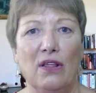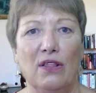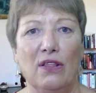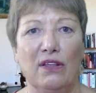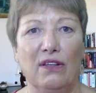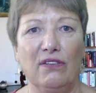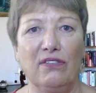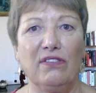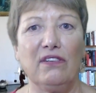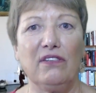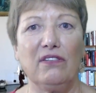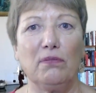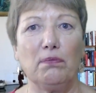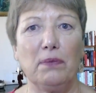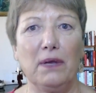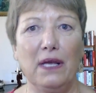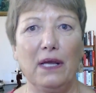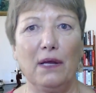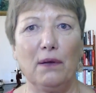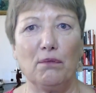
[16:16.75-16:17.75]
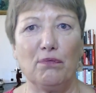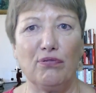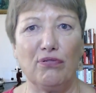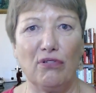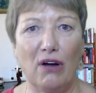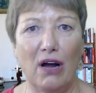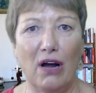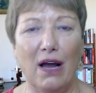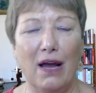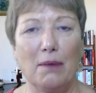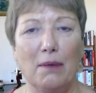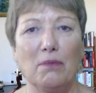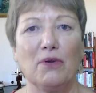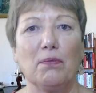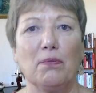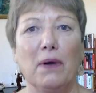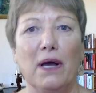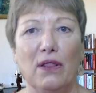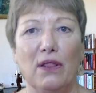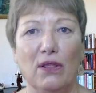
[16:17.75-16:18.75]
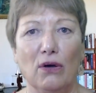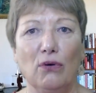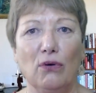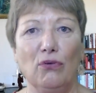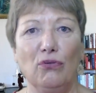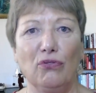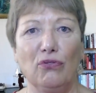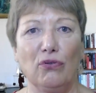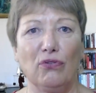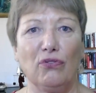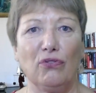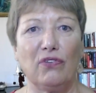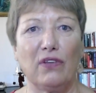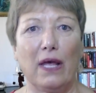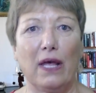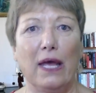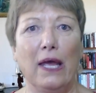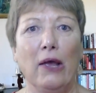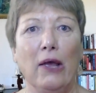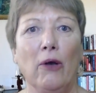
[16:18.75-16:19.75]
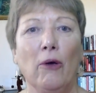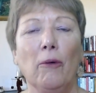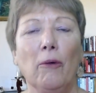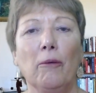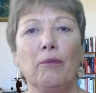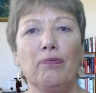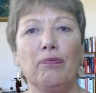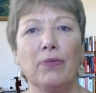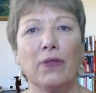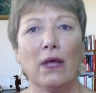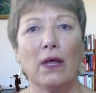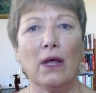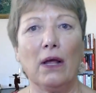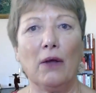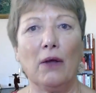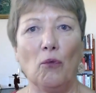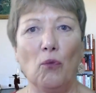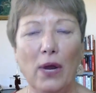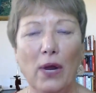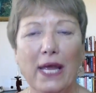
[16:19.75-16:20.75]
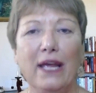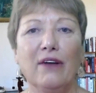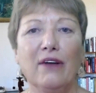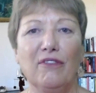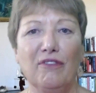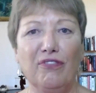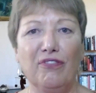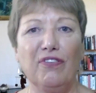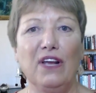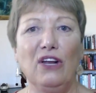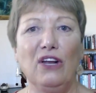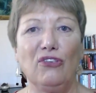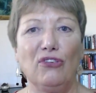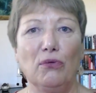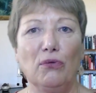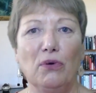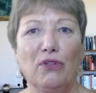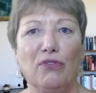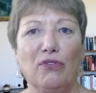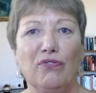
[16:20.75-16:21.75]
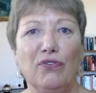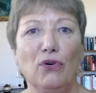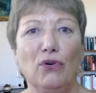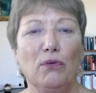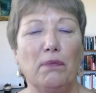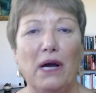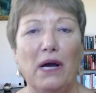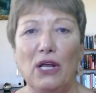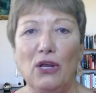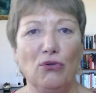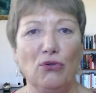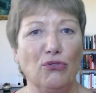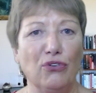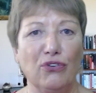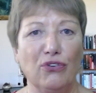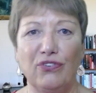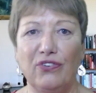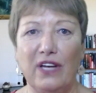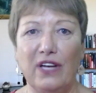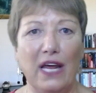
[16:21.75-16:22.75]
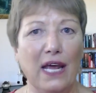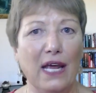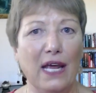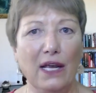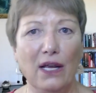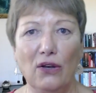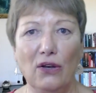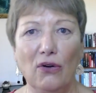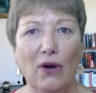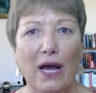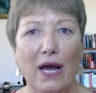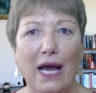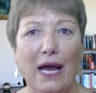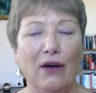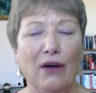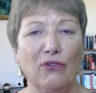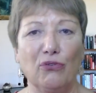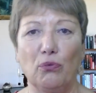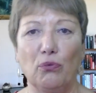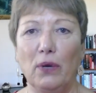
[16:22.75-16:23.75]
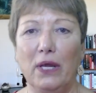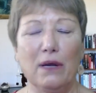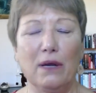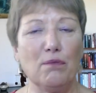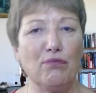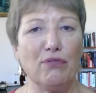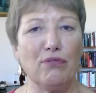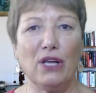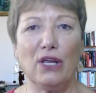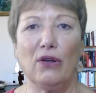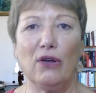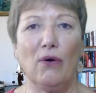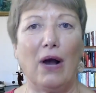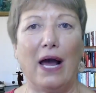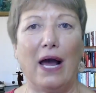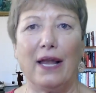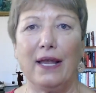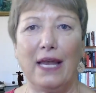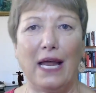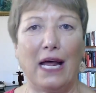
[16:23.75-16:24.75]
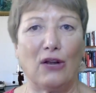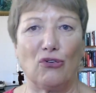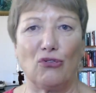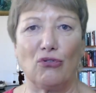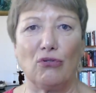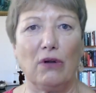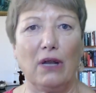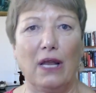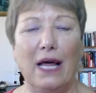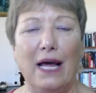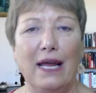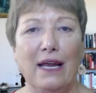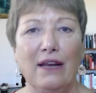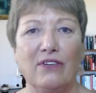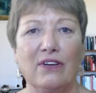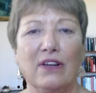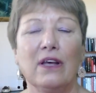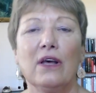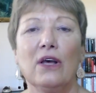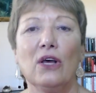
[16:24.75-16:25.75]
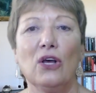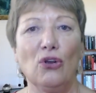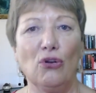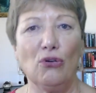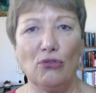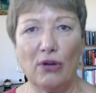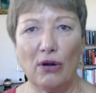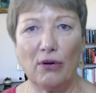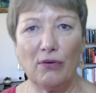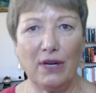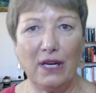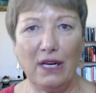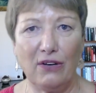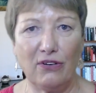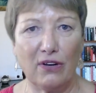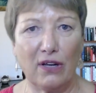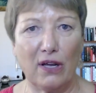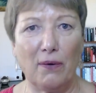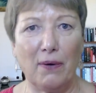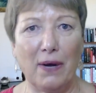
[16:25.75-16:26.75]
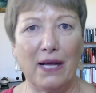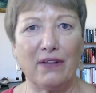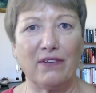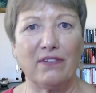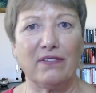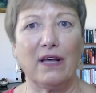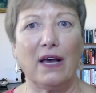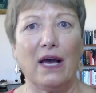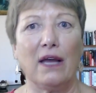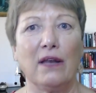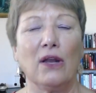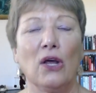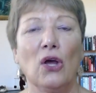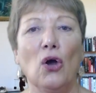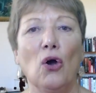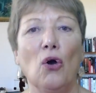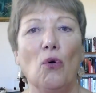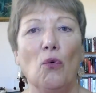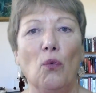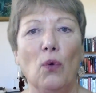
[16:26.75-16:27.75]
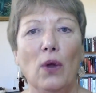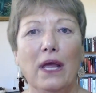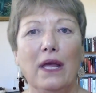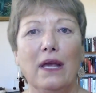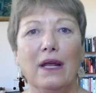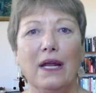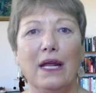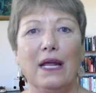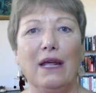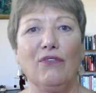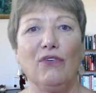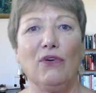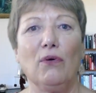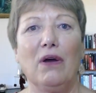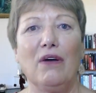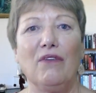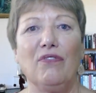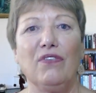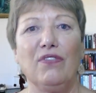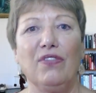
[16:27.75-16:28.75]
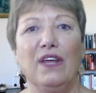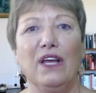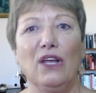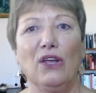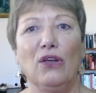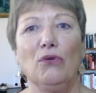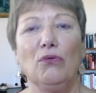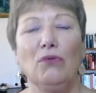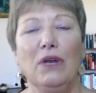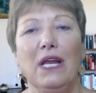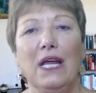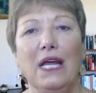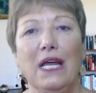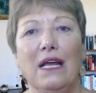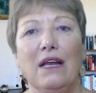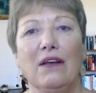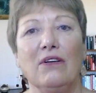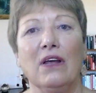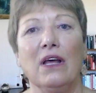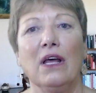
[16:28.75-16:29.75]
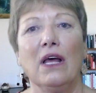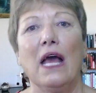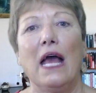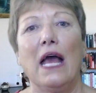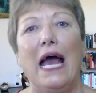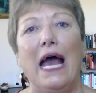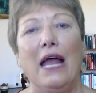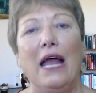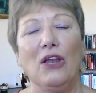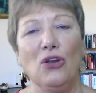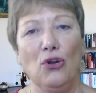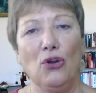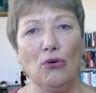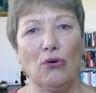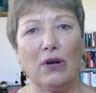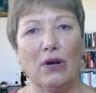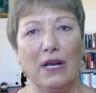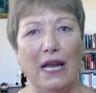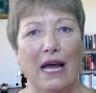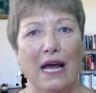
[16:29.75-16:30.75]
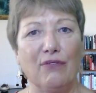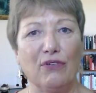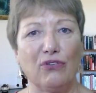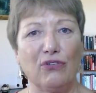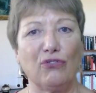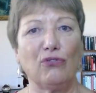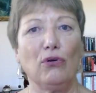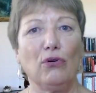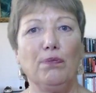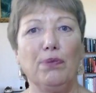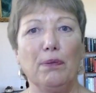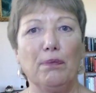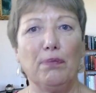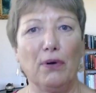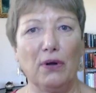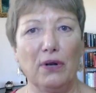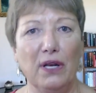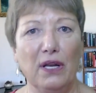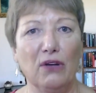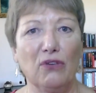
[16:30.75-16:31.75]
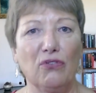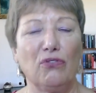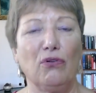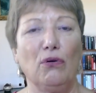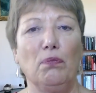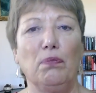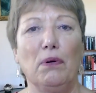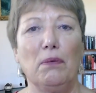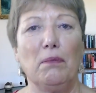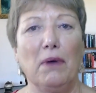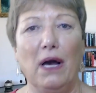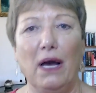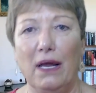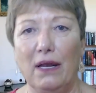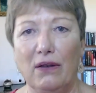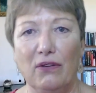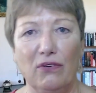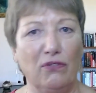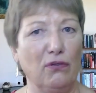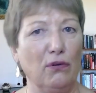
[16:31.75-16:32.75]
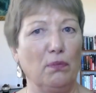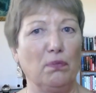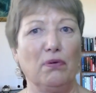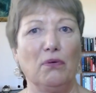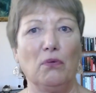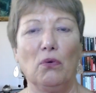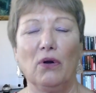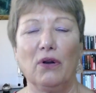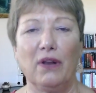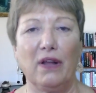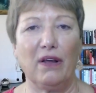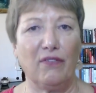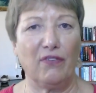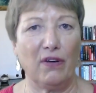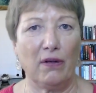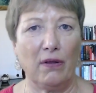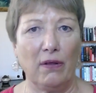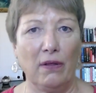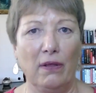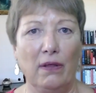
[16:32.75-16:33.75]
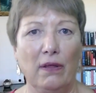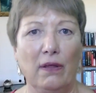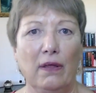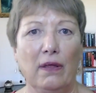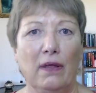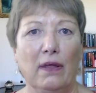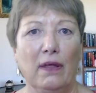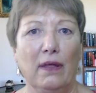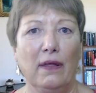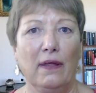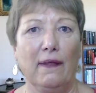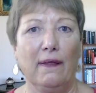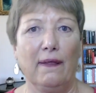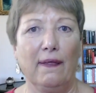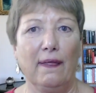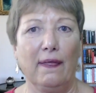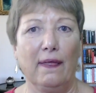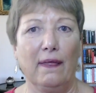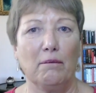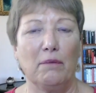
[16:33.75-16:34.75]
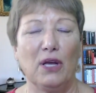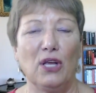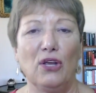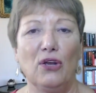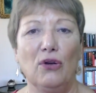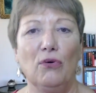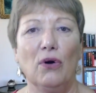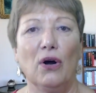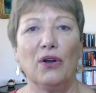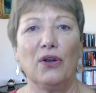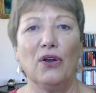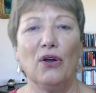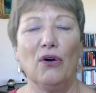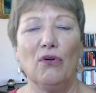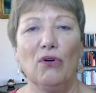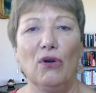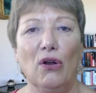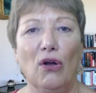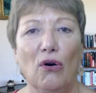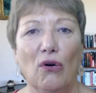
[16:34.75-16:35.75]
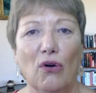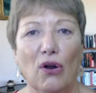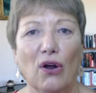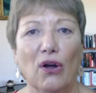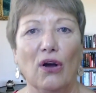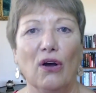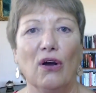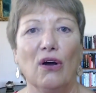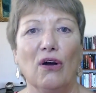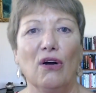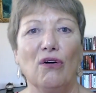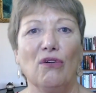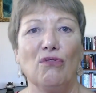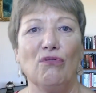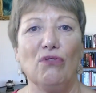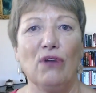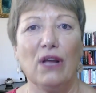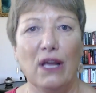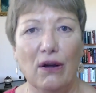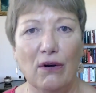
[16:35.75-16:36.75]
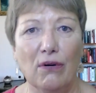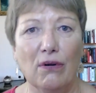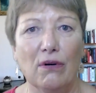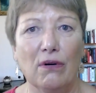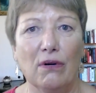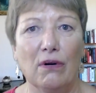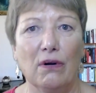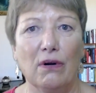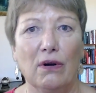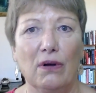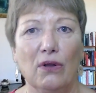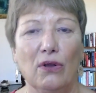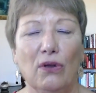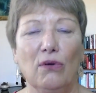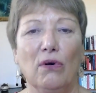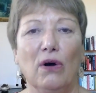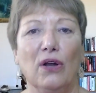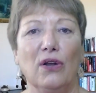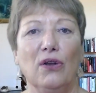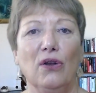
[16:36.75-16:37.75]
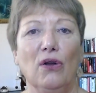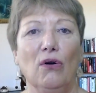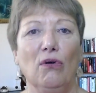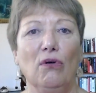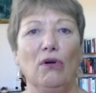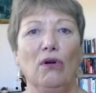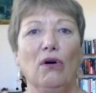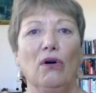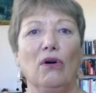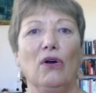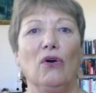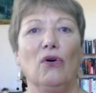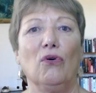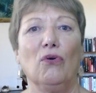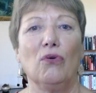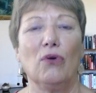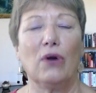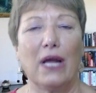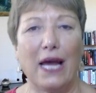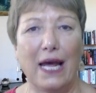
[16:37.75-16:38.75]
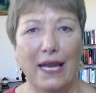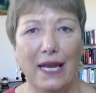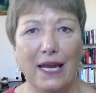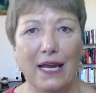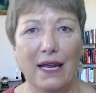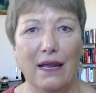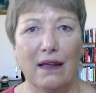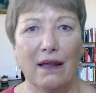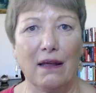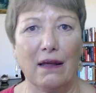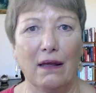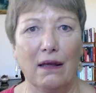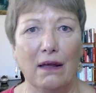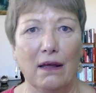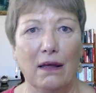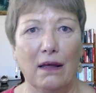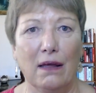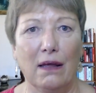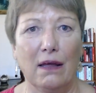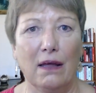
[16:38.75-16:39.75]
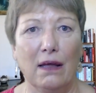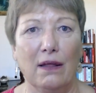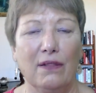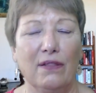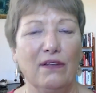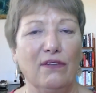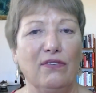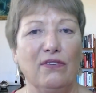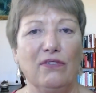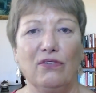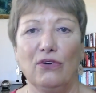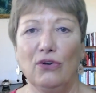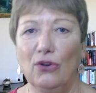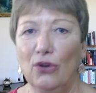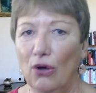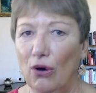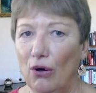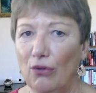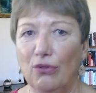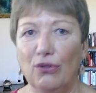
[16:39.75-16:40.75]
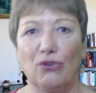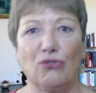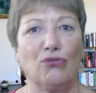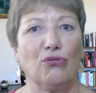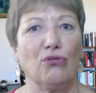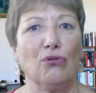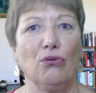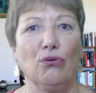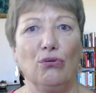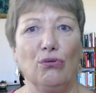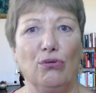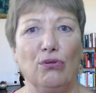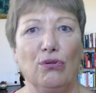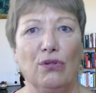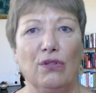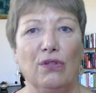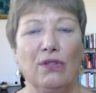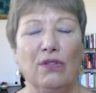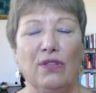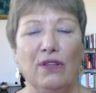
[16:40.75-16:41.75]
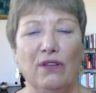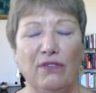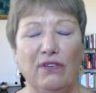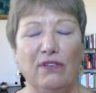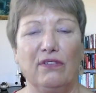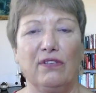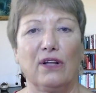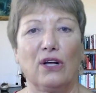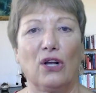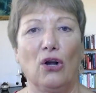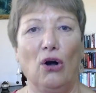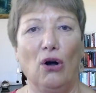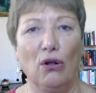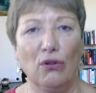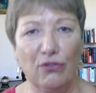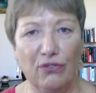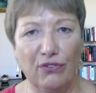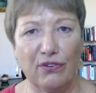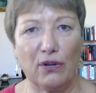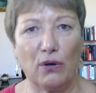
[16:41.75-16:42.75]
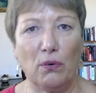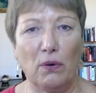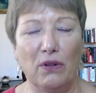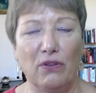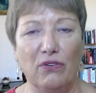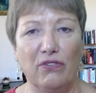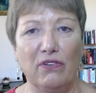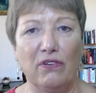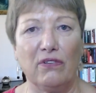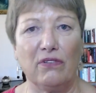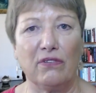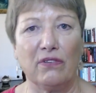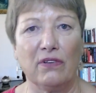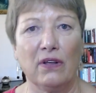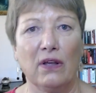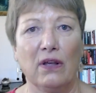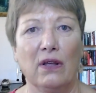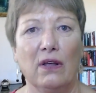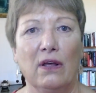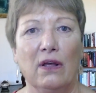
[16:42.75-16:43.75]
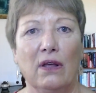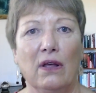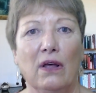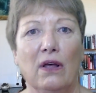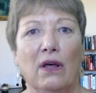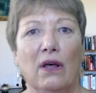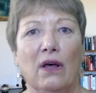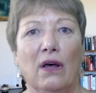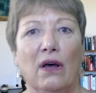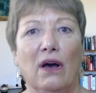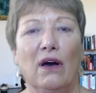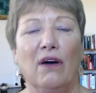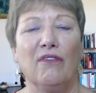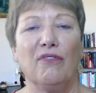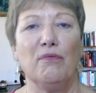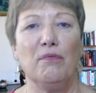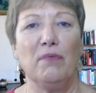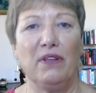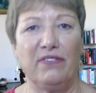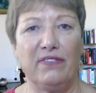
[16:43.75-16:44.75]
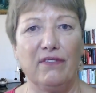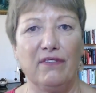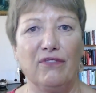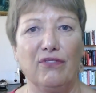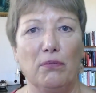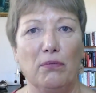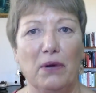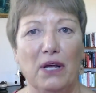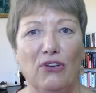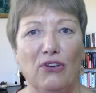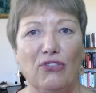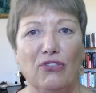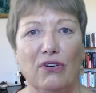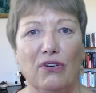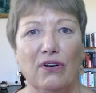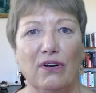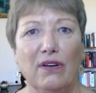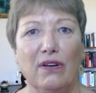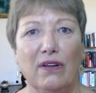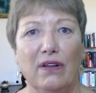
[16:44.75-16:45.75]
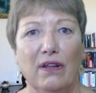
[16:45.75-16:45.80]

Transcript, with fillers: This is being primed by those who say, we can feed you with food by you just staying in your house. We can bring you unnatural light. You don't need to go outside. We can give you everything you need, and you can have a super body, a super mind, a super whatever. But you are no longer real. You are no longer organic. This is not the truth. This is the consequences of misinformation.